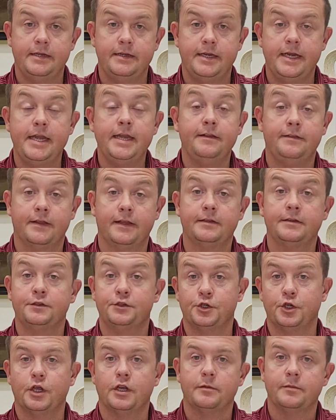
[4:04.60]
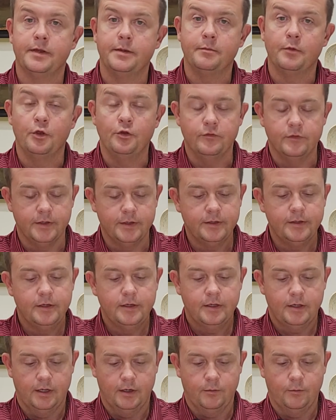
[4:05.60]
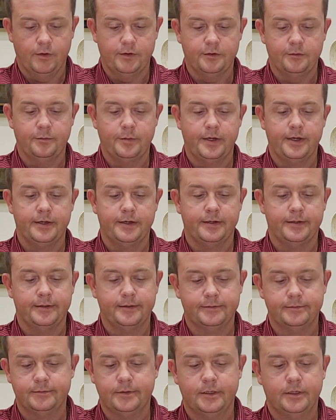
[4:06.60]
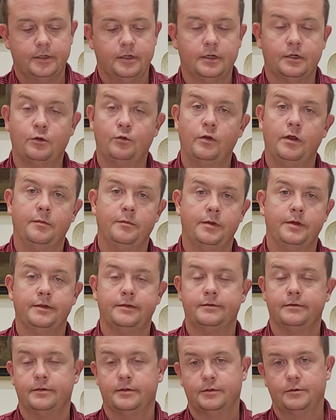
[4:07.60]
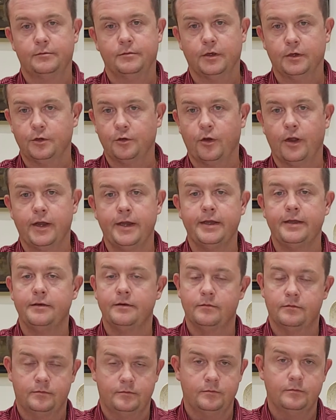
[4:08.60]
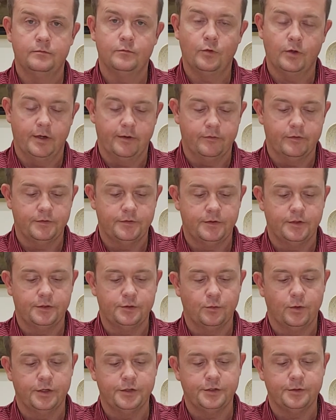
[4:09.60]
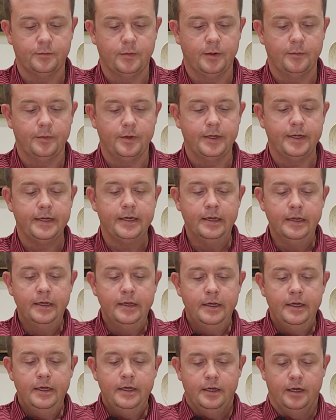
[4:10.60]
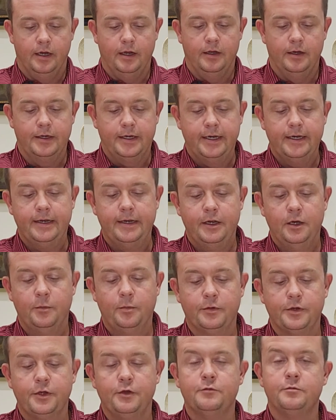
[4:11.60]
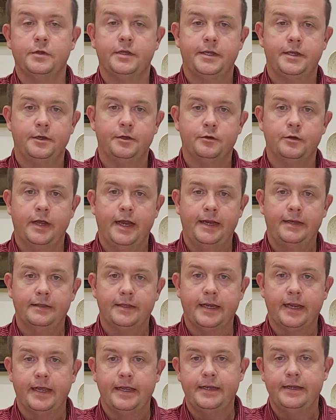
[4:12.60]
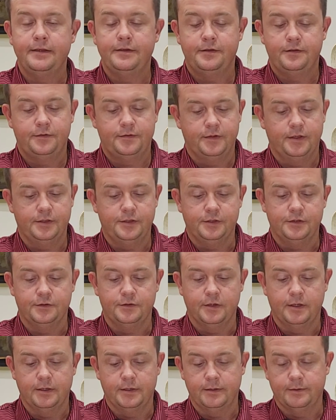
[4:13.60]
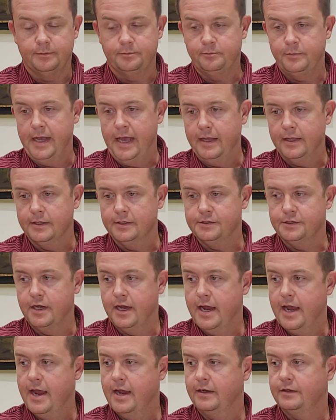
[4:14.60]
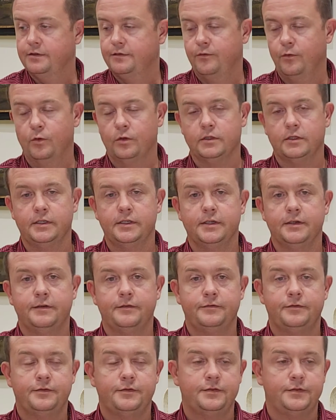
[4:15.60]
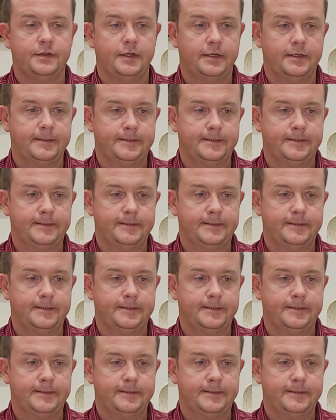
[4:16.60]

anything that you're going to be moving, whether it be equipment, a crate, whatever the situation may be. Get help or use material handling aids such as pallet jacks, forklifts,